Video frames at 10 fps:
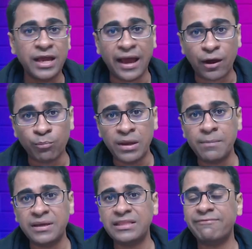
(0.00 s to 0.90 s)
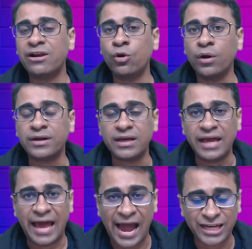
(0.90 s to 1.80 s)
or maybe they will not
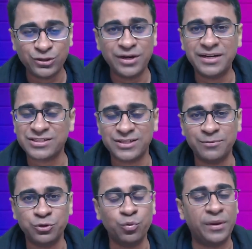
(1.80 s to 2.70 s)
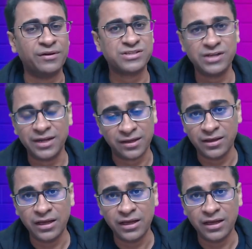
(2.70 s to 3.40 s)
actually disturb you when you're studying.